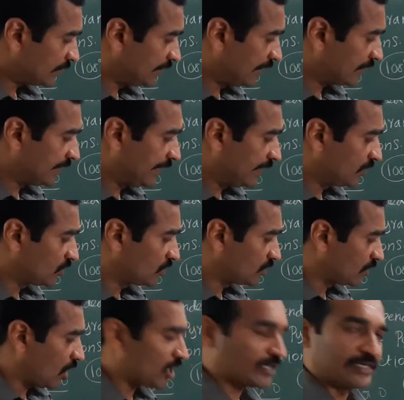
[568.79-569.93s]
Here the
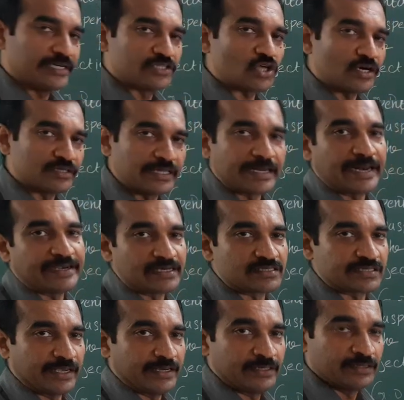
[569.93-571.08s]
corner is on the right hand
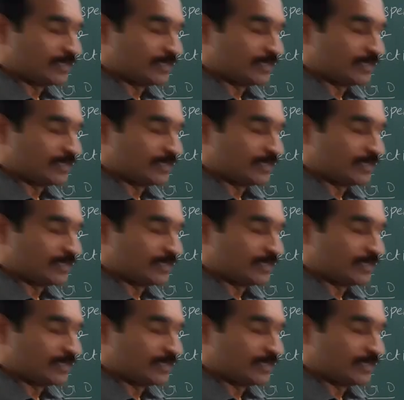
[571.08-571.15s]
side.